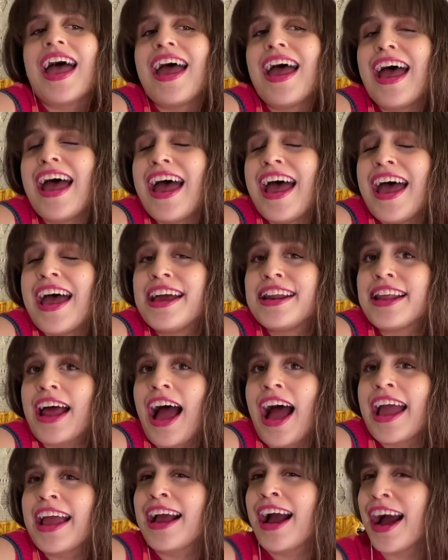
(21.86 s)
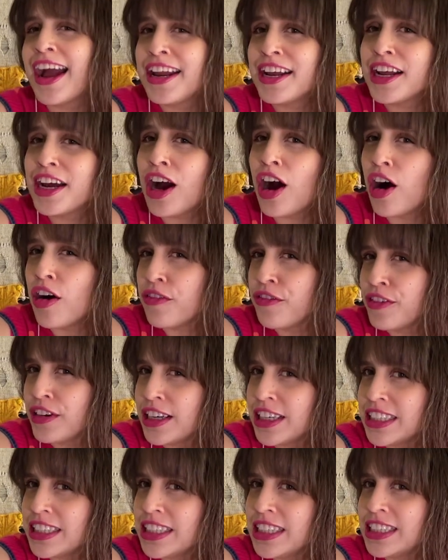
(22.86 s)
And I kind of
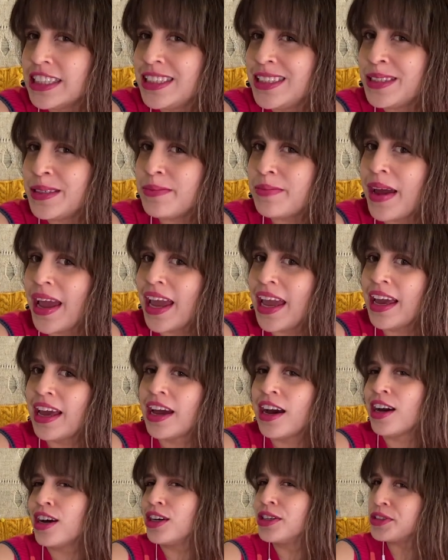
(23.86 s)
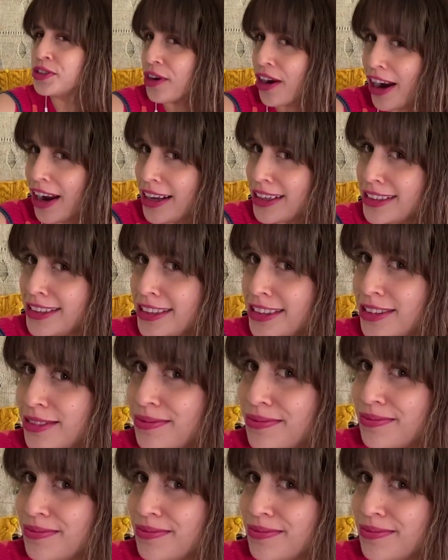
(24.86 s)
offered to make a dress.